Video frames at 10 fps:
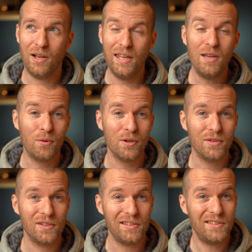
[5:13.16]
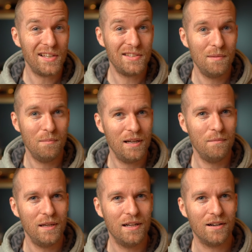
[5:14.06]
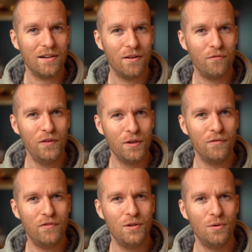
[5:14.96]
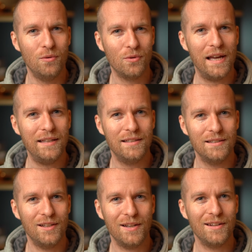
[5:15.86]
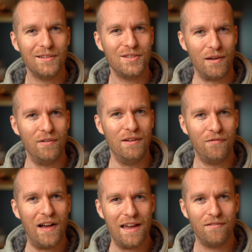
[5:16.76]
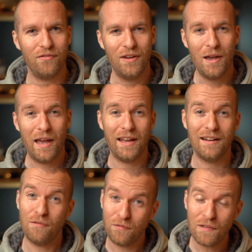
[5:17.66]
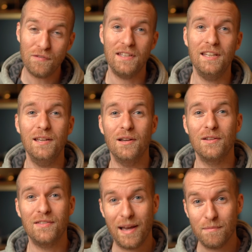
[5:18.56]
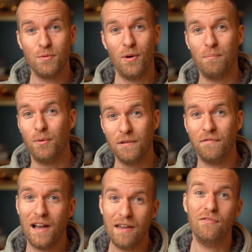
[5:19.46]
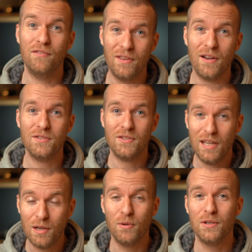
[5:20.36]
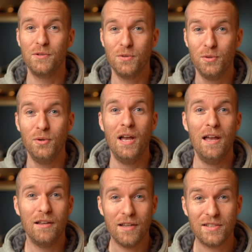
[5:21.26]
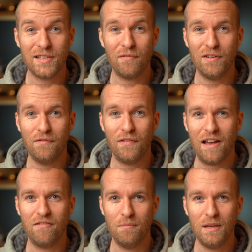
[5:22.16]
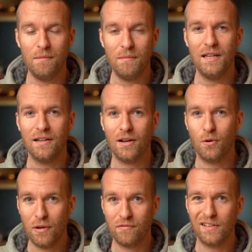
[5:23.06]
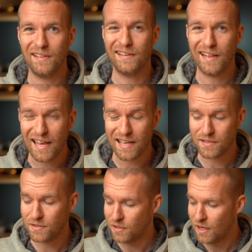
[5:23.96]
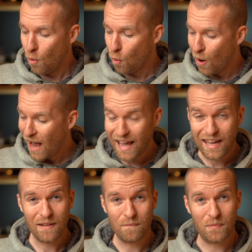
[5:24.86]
equals a 60mm field of view, right? Not a 75. And 50 times 1.5 does equal to a 75mm equivalent lens. Why?